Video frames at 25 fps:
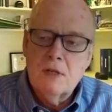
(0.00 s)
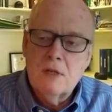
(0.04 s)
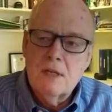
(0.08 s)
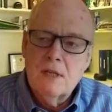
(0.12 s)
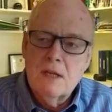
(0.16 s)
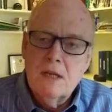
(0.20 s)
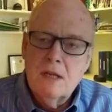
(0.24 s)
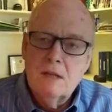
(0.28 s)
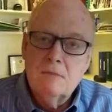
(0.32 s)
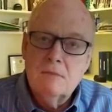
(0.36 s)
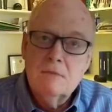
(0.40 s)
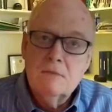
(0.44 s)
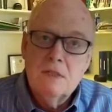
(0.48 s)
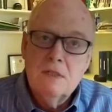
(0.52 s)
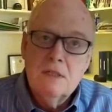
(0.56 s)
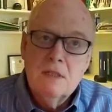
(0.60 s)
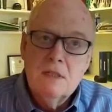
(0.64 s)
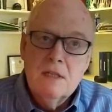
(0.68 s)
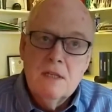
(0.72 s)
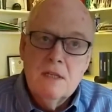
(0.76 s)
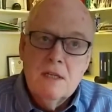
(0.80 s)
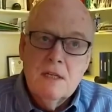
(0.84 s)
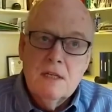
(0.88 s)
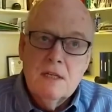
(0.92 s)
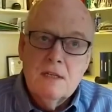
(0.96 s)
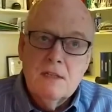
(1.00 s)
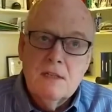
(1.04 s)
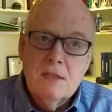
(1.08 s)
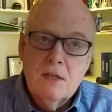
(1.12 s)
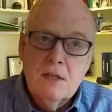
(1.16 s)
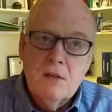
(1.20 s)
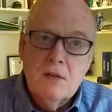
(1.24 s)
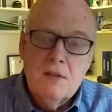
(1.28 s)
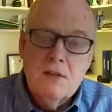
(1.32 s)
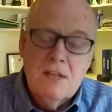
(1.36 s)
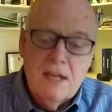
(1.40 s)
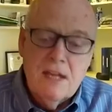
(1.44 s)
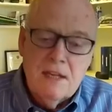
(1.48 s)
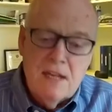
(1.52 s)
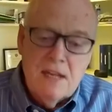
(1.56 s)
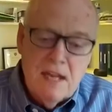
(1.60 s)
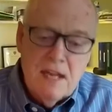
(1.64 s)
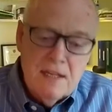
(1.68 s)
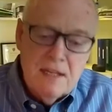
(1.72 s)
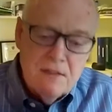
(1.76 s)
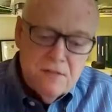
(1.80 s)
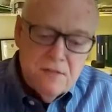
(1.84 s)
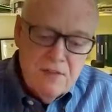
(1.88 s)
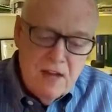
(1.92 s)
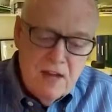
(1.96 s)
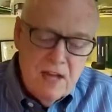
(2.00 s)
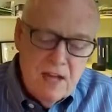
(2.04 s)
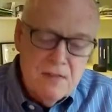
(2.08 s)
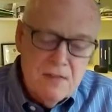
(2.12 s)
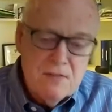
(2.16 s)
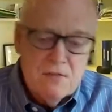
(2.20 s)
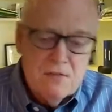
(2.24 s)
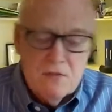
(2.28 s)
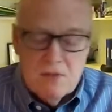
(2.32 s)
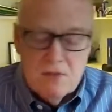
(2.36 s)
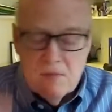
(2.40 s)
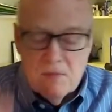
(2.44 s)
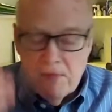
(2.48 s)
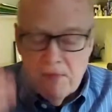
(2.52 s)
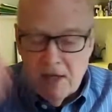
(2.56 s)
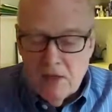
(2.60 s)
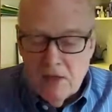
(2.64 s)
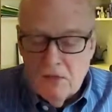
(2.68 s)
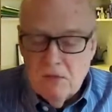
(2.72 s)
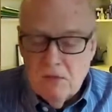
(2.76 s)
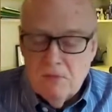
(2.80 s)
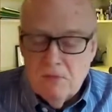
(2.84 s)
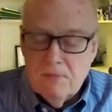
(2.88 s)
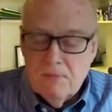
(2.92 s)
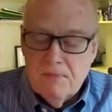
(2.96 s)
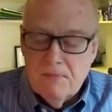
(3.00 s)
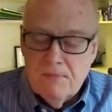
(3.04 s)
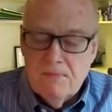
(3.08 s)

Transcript: The N95s for the medical